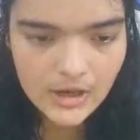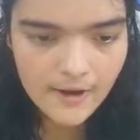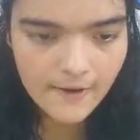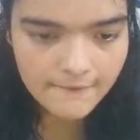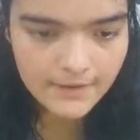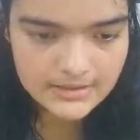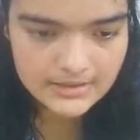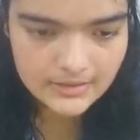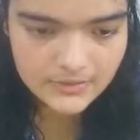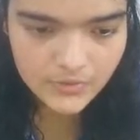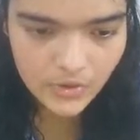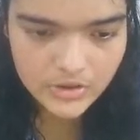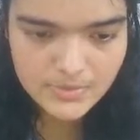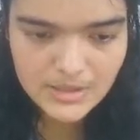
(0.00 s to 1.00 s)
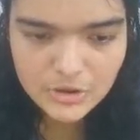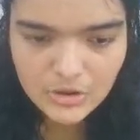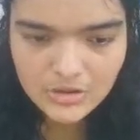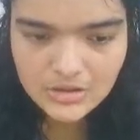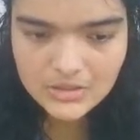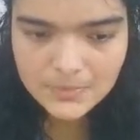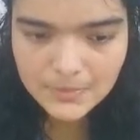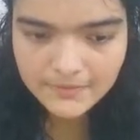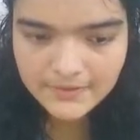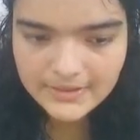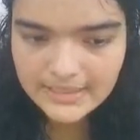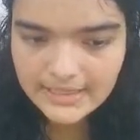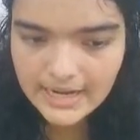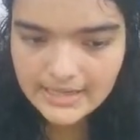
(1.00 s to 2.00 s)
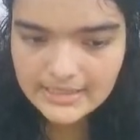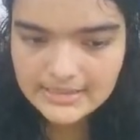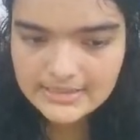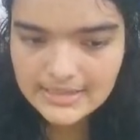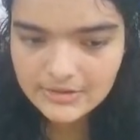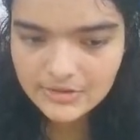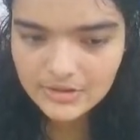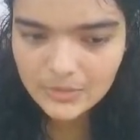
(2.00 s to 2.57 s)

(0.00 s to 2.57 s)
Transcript: fix things for us. Make sure this is perfectly aligned in the center,